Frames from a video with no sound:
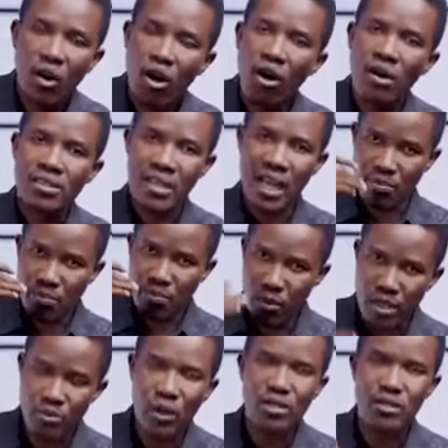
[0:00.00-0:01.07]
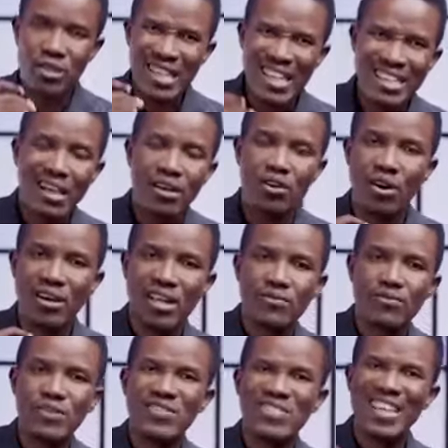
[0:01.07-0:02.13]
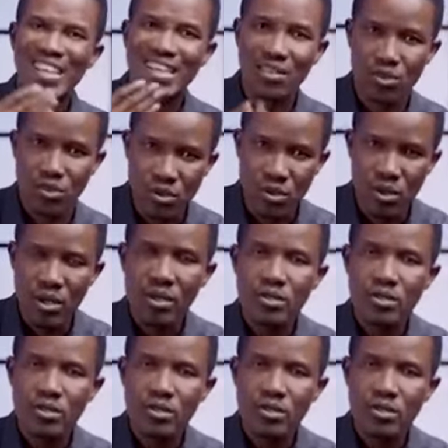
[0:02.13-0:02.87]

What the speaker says: Or is that the point where you think that God has forsaken you,